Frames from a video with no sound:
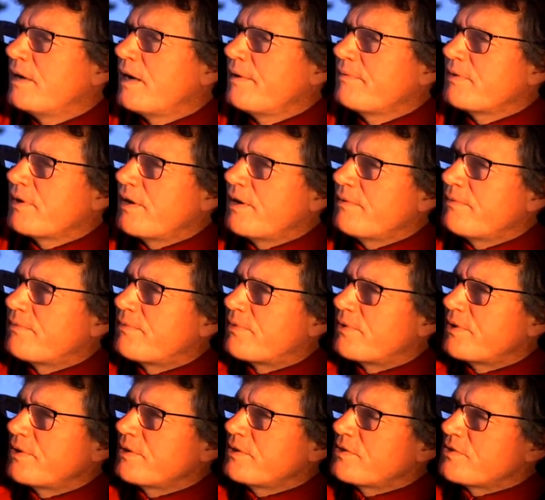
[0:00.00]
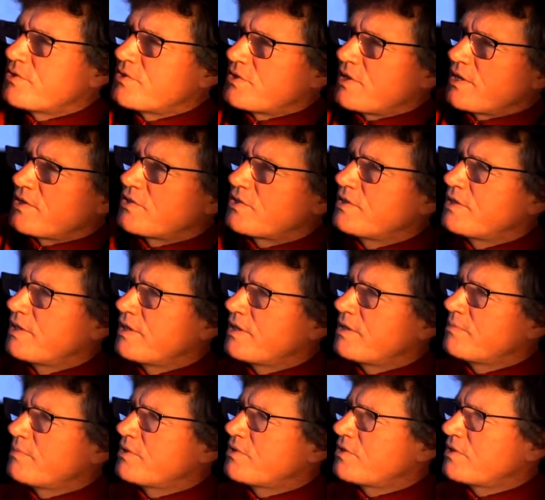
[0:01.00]
I've got a vertical section
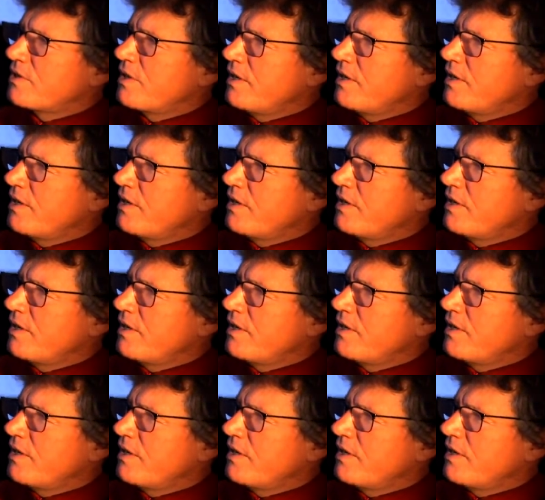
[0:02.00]
here which